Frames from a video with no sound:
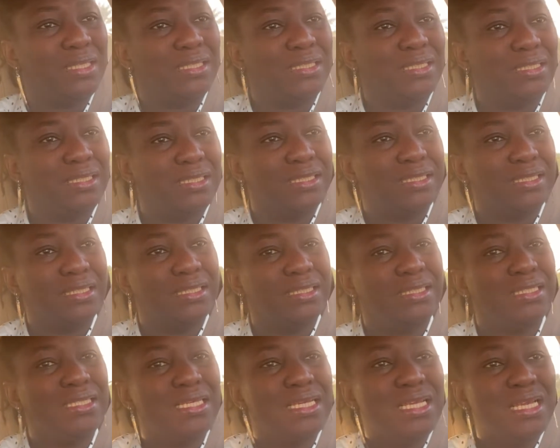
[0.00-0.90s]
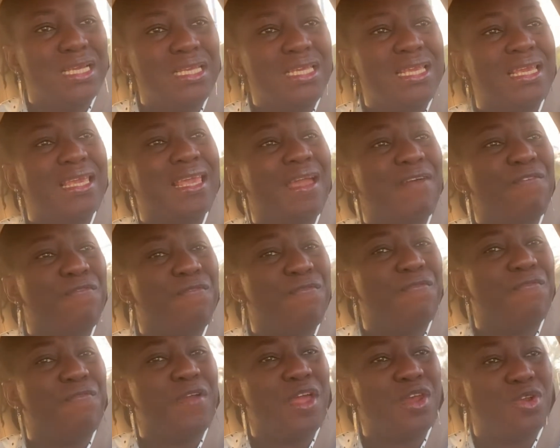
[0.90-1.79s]
it. You get
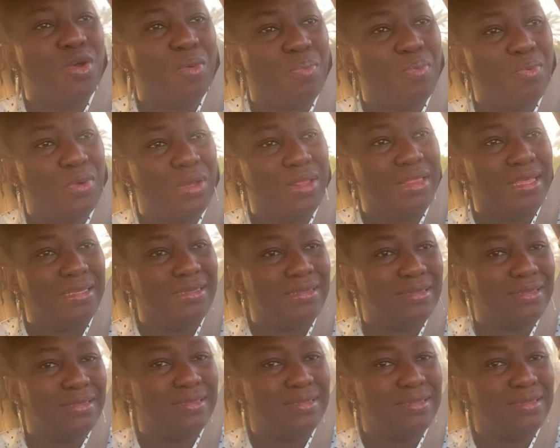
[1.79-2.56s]
fed up with it.